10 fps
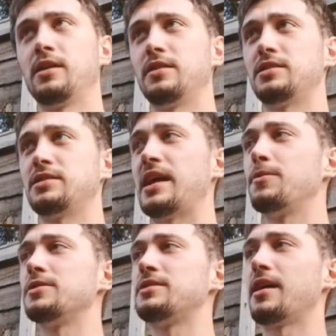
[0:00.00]
the estate
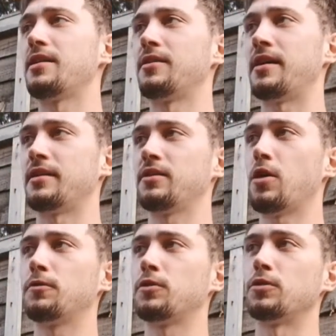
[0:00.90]
we were staying on had a
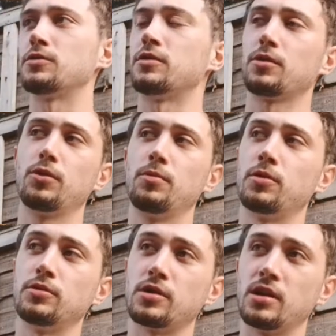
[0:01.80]
golf course, and the
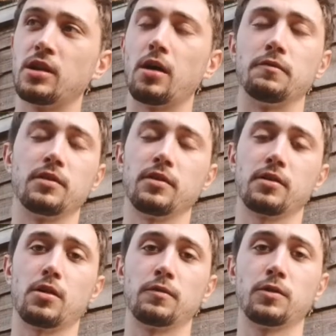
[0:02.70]
cuckoos loved the
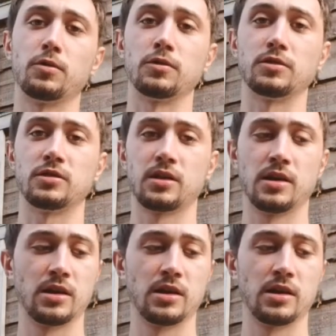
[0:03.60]
golf course.